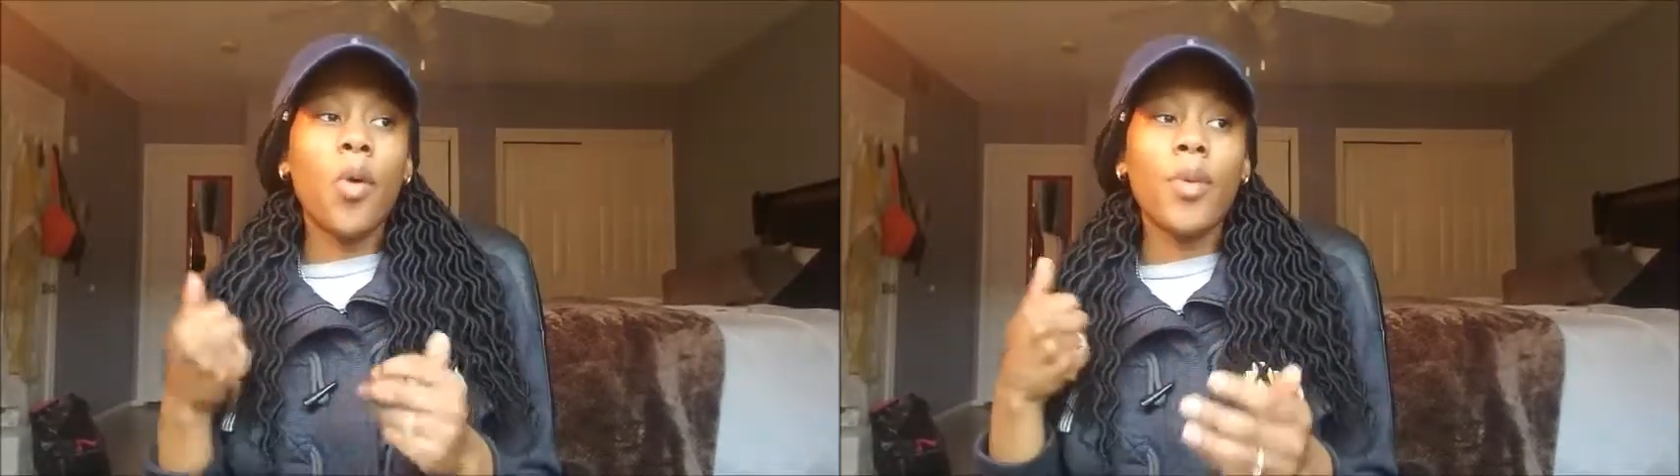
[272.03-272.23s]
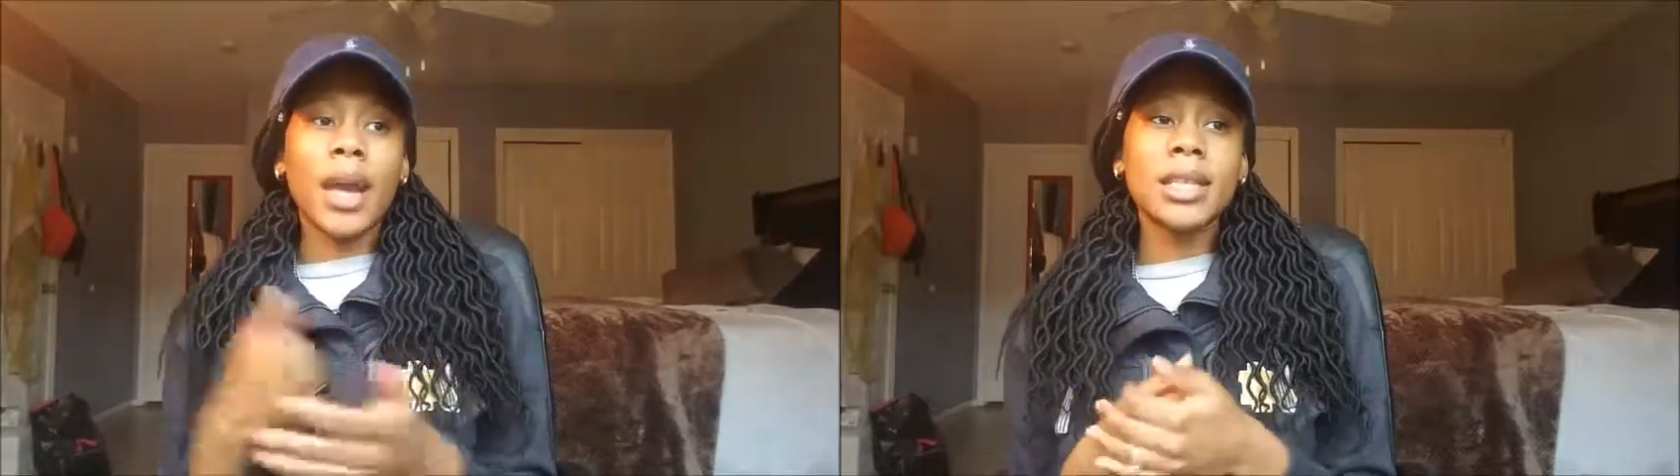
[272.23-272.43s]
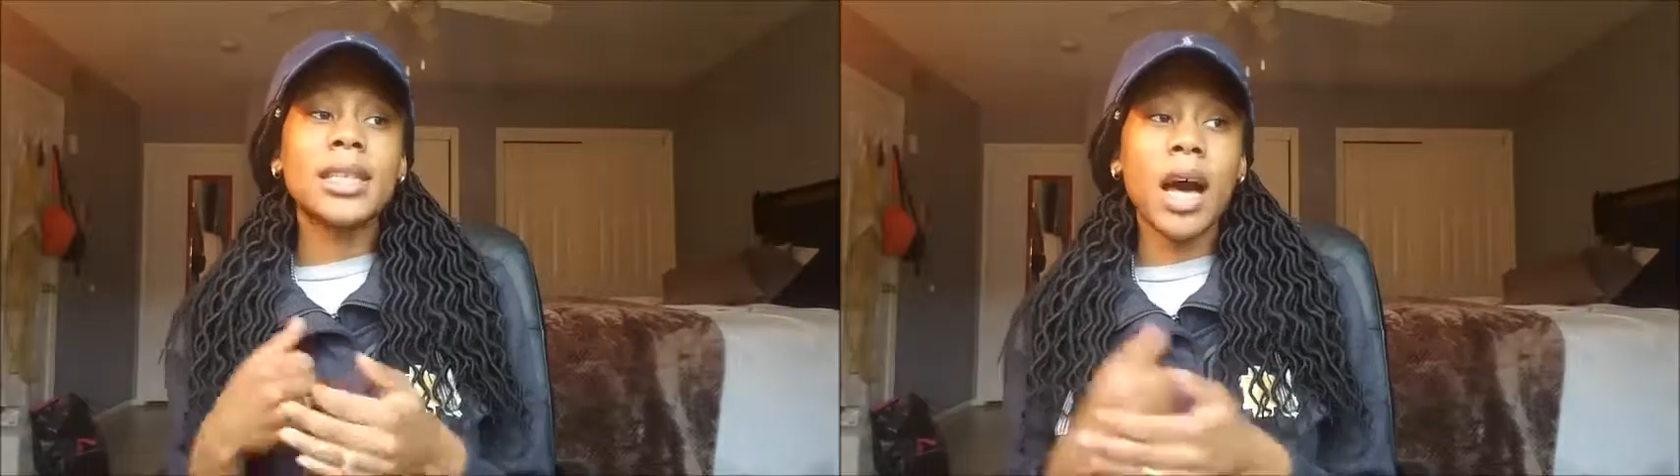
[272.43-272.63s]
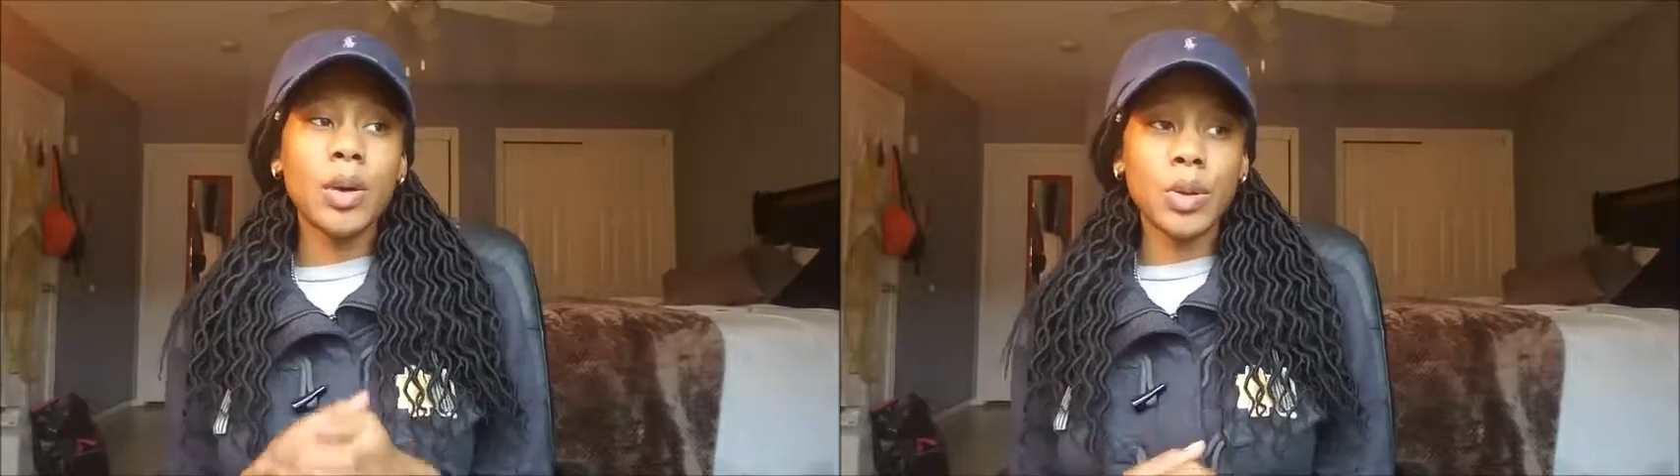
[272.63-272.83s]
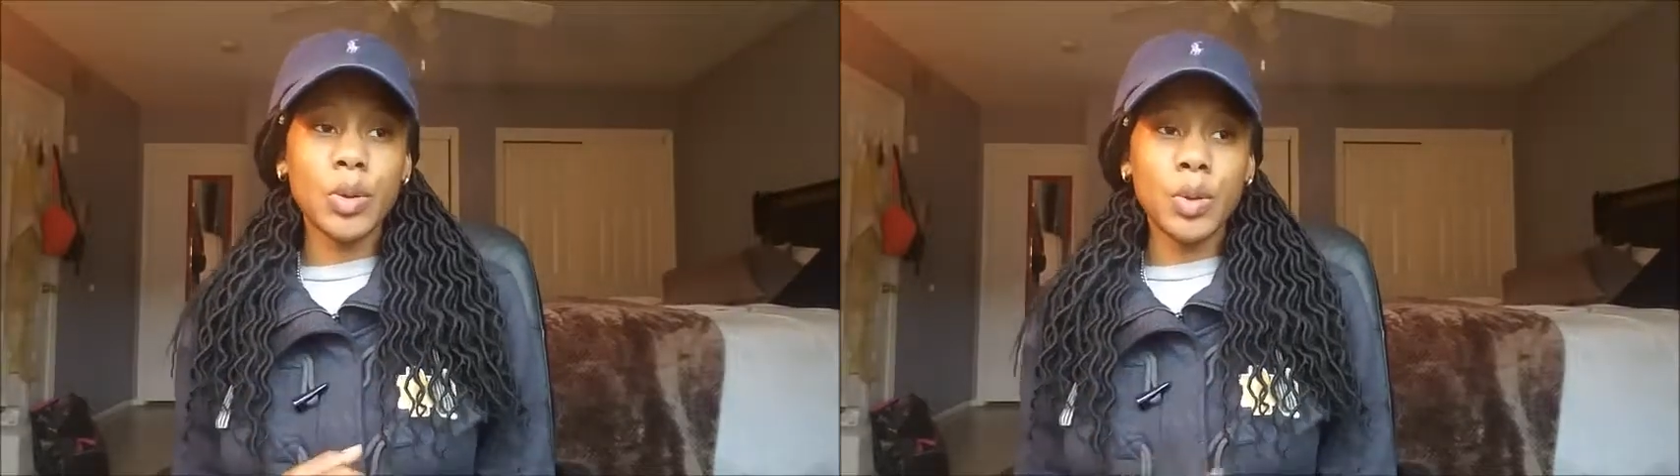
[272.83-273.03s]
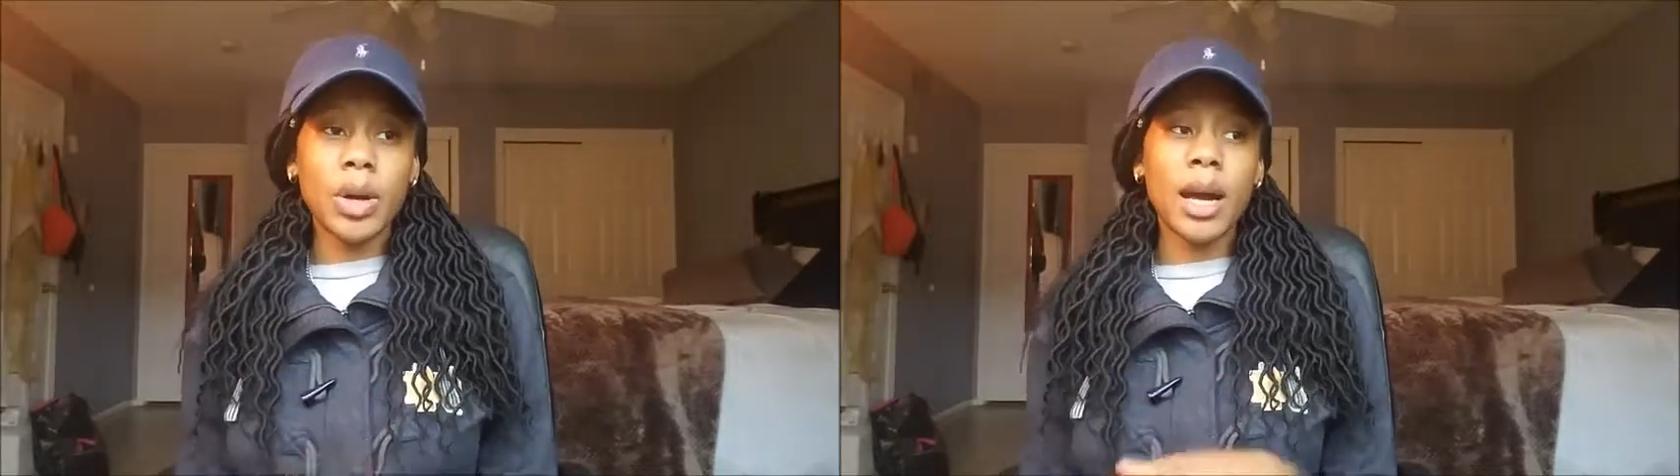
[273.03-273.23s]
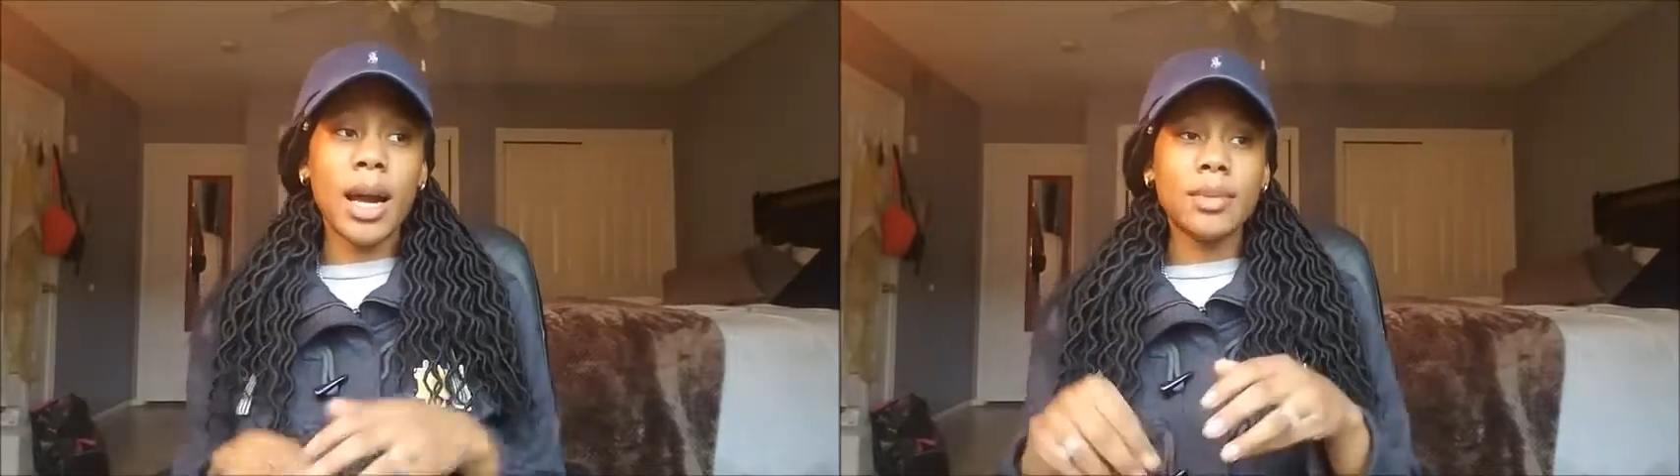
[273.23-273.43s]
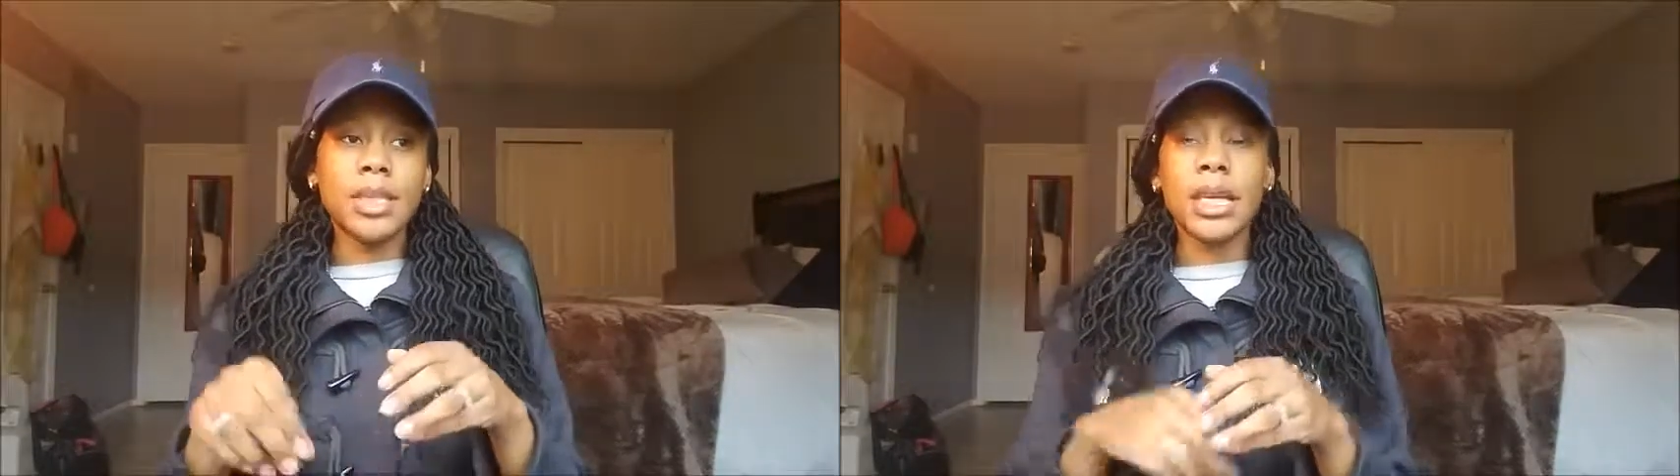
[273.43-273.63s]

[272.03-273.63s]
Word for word: When I tell you I'm